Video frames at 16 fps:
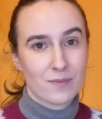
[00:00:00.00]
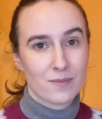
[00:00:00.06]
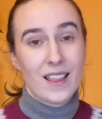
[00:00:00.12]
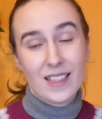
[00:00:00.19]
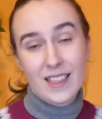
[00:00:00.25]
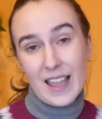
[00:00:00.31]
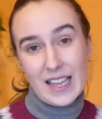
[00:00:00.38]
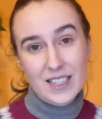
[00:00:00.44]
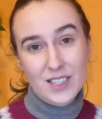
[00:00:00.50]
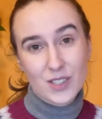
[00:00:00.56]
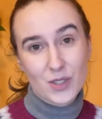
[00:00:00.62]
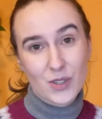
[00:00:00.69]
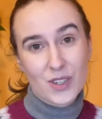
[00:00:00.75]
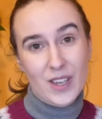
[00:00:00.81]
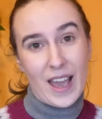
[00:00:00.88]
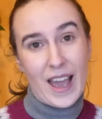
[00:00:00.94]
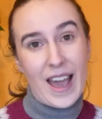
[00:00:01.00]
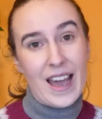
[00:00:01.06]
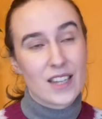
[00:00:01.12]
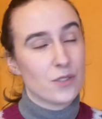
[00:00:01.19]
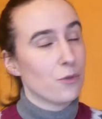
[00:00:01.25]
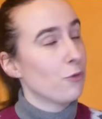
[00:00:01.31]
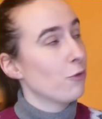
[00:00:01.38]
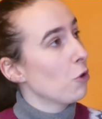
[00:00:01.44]
Let's look
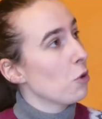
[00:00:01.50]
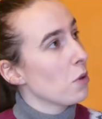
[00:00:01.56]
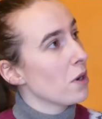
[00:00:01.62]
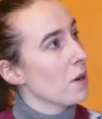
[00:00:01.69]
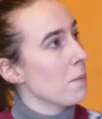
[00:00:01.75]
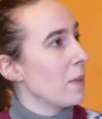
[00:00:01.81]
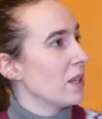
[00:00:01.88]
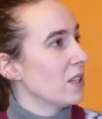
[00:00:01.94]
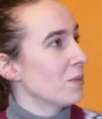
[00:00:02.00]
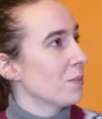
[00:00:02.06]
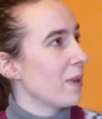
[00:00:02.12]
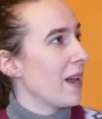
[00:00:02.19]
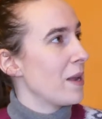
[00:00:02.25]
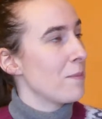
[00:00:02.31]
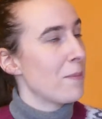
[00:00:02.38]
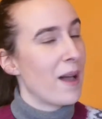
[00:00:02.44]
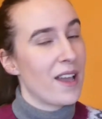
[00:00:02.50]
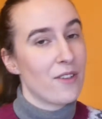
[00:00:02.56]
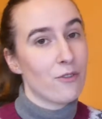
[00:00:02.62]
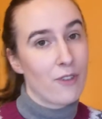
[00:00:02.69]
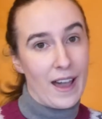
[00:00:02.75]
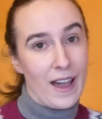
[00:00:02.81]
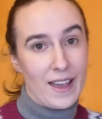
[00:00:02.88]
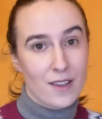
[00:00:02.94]
at 4 multiplied by
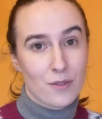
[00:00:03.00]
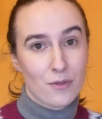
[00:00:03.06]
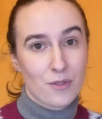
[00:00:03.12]
5.